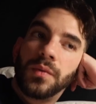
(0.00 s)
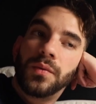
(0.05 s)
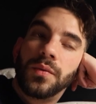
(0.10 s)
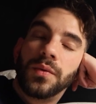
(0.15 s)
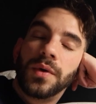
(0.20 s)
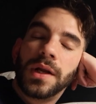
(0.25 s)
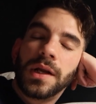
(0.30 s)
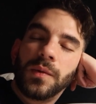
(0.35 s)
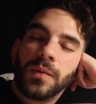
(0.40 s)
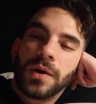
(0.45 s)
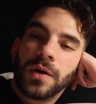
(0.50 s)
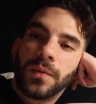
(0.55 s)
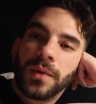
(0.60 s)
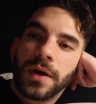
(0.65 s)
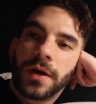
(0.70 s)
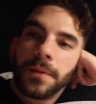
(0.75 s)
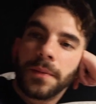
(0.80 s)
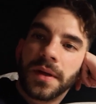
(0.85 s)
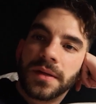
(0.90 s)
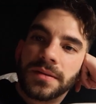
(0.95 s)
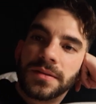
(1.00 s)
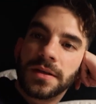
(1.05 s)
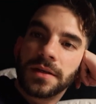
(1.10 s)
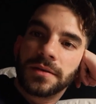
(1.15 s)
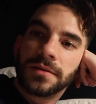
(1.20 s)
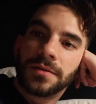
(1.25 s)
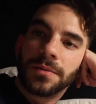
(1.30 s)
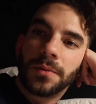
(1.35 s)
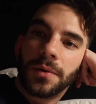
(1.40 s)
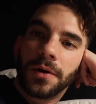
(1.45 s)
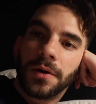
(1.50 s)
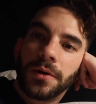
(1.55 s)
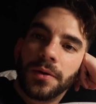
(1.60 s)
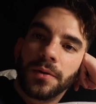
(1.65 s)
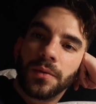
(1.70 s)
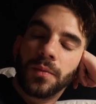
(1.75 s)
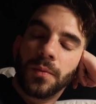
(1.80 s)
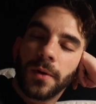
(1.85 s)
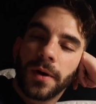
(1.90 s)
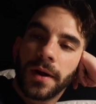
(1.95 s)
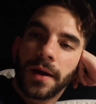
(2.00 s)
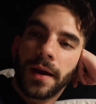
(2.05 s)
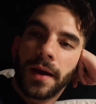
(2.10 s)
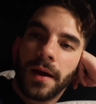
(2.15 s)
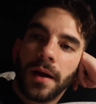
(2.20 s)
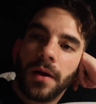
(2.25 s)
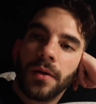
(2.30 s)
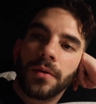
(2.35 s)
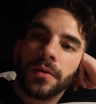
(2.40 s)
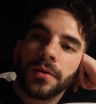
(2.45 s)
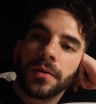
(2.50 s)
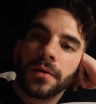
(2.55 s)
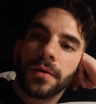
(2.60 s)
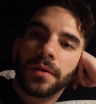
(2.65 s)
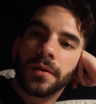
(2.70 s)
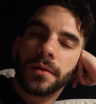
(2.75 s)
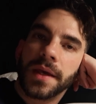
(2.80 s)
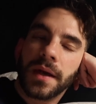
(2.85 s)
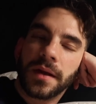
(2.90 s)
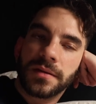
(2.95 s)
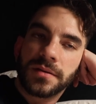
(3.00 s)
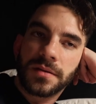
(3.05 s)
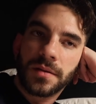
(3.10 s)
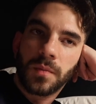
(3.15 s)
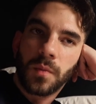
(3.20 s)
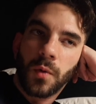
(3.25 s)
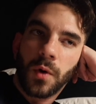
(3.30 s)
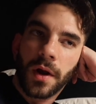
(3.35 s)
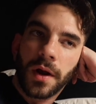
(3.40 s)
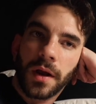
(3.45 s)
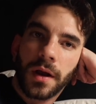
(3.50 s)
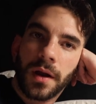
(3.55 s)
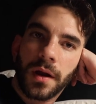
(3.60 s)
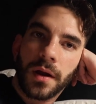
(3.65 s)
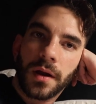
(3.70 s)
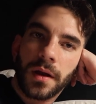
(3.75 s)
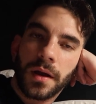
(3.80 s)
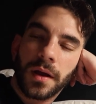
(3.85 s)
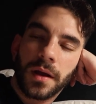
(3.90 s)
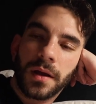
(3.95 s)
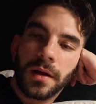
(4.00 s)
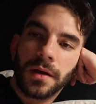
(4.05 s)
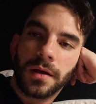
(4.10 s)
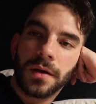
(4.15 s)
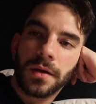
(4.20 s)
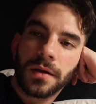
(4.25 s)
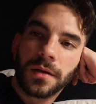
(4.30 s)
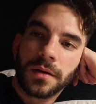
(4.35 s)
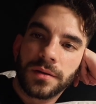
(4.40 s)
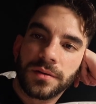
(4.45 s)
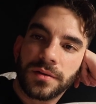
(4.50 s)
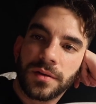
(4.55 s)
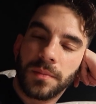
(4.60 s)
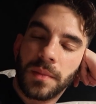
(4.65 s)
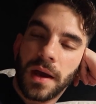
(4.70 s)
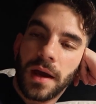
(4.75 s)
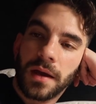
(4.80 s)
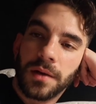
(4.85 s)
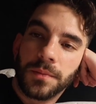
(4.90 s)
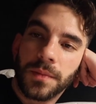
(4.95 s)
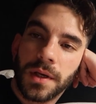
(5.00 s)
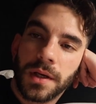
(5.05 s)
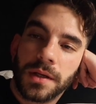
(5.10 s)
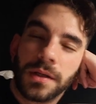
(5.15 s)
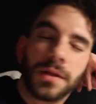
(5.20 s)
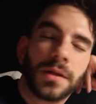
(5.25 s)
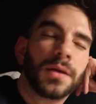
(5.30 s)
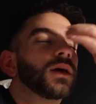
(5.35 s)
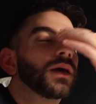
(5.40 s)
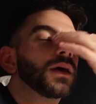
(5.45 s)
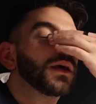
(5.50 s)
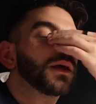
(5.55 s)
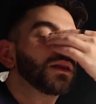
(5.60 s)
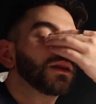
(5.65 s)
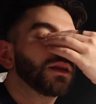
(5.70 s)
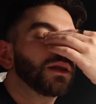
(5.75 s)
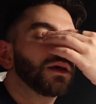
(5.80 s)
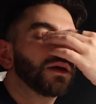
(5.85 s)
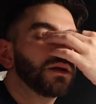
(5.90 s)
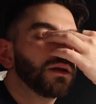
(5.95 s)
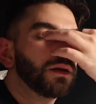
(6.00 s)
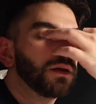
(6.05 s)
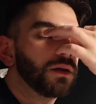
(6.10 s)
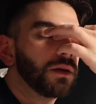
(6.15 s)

really wanna wake up at six tomorrow, work out, get some work in some admin, and then